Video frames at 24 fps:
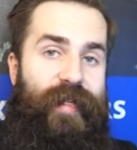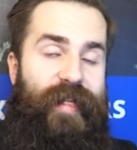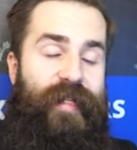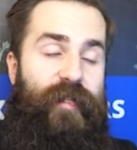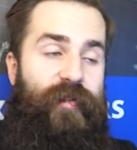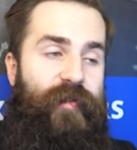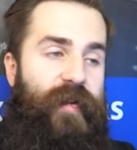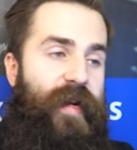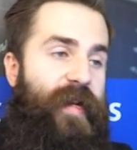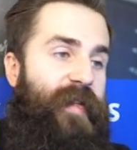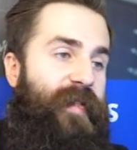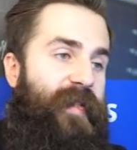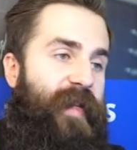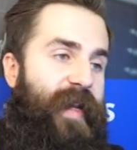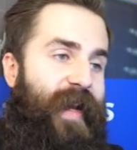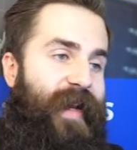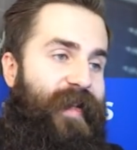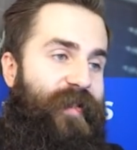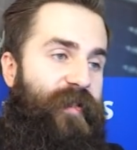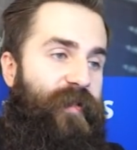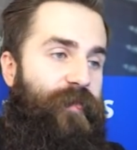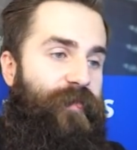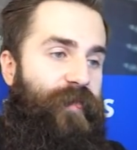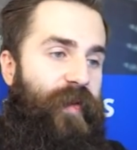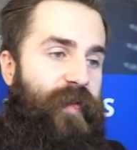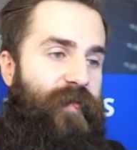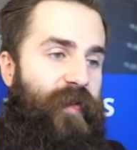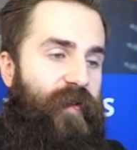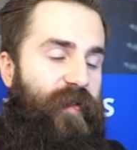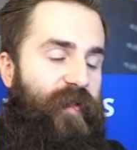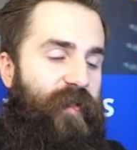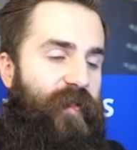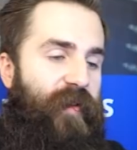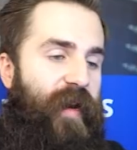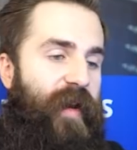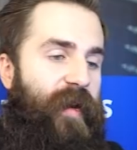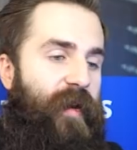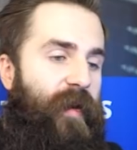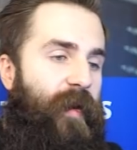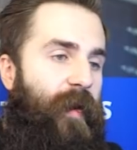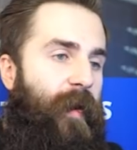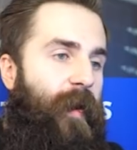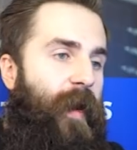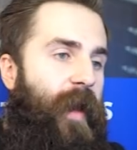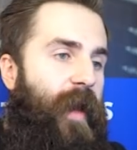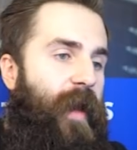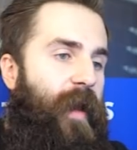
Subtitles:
and crazy as the previous trader.